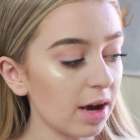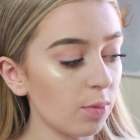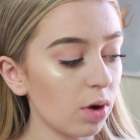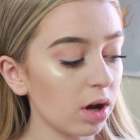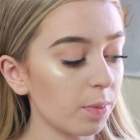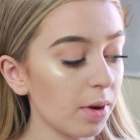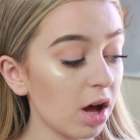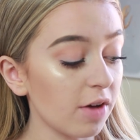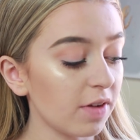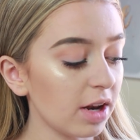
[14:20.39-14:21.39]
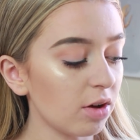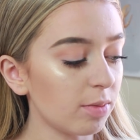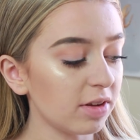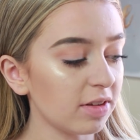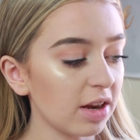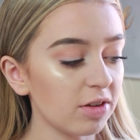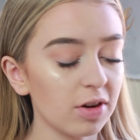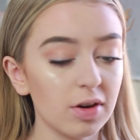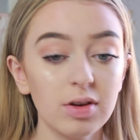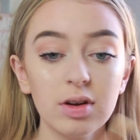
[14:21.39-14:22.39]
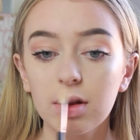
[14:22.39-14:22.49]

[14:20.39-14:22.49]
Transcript: and work perfectly on my skin tone.